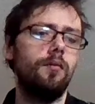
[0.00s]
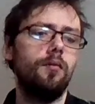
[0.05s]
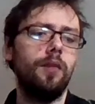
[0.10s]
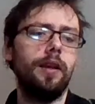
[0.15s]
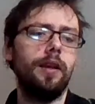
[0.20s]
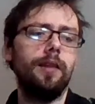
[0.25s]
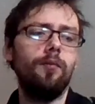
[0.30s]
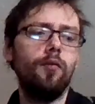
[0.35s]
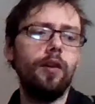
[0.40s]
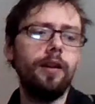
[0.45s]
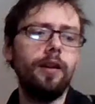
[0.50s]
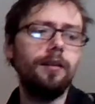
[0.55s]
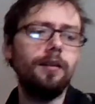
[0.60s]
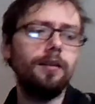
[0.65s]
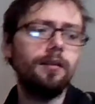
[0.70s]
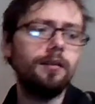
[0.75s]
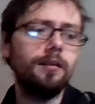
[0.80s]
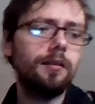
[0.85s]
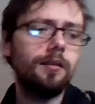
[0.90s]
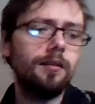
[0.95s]
we can
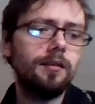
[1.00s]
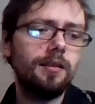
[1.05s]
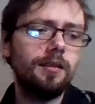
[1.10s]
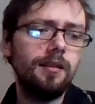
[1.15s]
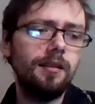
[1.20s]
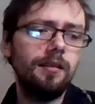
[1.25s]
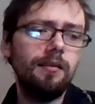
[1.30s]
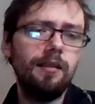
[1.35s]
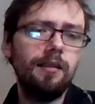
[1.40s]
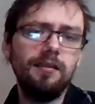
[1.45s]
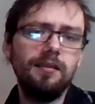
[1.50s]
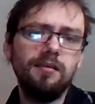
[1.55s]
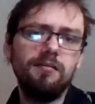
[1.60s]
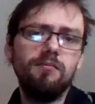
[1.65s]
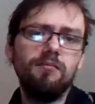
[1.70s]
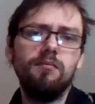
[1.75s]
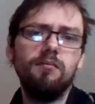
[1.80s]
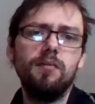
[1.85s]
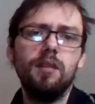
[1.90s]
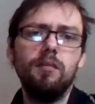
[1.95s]
win
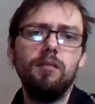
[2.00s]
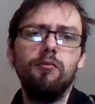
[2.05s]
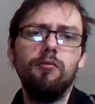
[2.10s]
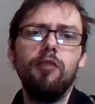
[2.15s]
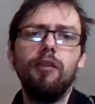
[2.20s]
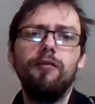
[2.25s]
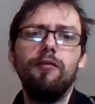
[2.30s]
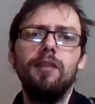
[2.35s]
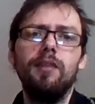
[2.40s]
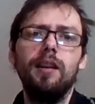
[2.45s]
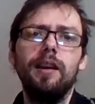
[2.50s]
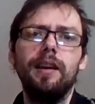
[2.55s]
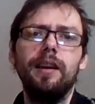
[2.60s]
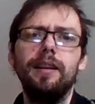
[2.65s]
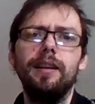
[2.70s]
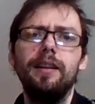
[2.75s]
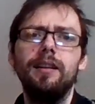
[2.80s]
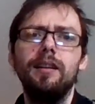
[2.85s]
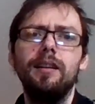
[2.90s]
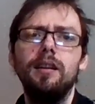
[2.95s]

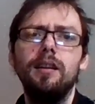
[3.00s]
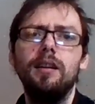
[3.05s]
roughly